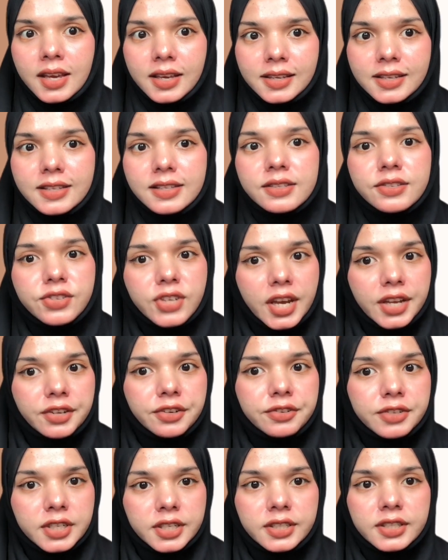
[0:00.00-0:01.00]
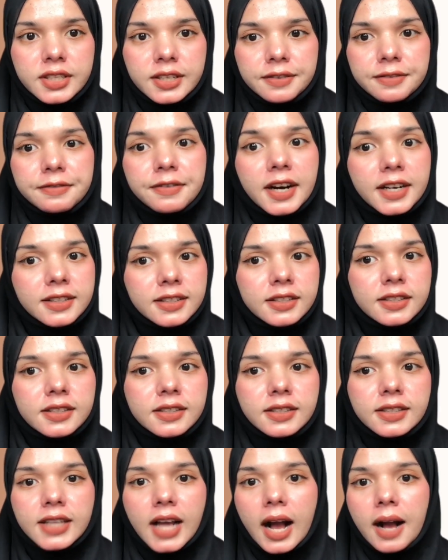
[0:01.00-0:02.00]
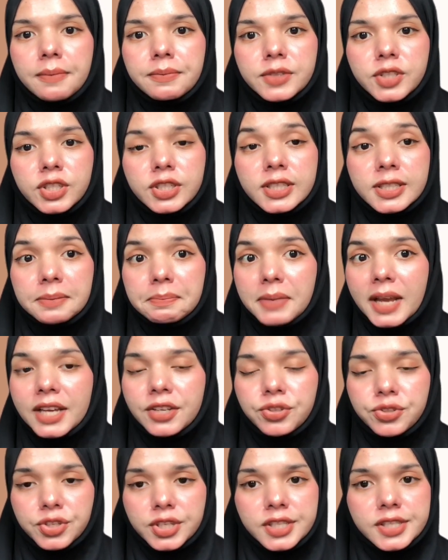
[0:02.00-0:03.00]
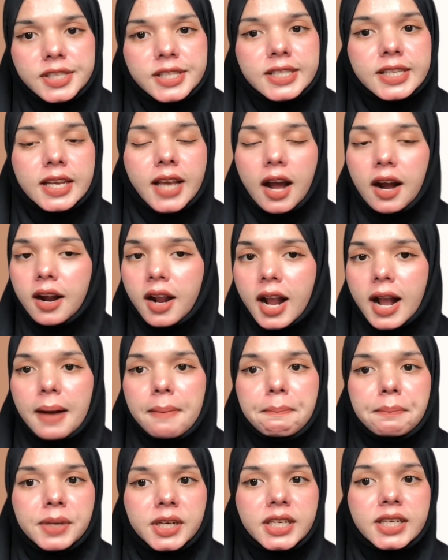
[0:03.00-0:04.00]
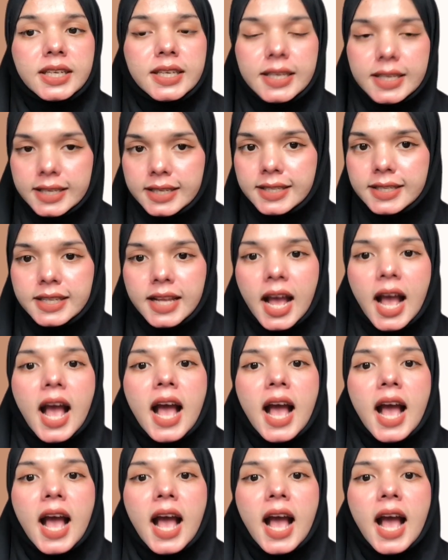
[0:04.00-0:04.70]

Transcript: In general, the farther up the supply chains a company is,